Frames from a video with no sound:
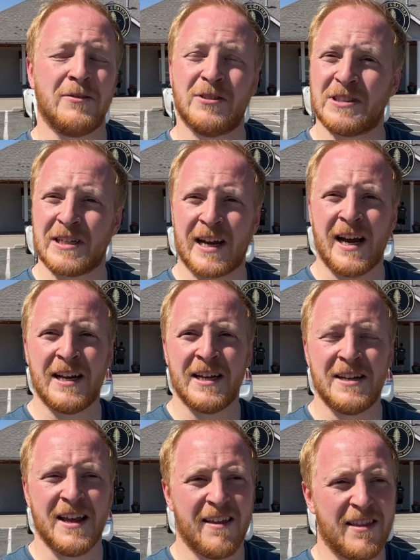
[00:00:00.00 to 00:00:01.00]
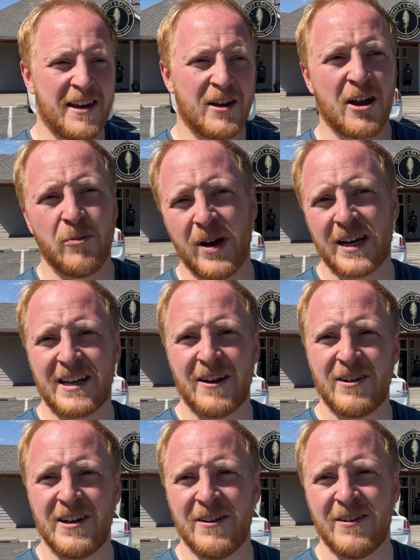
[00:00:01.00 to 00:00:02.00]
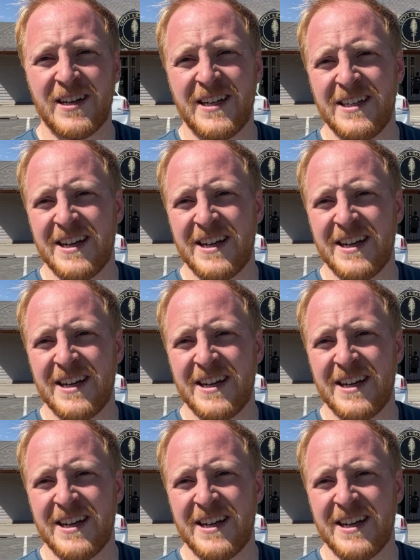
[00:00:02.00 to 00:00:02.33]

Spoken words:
just like I did, and then you come back down here and eat,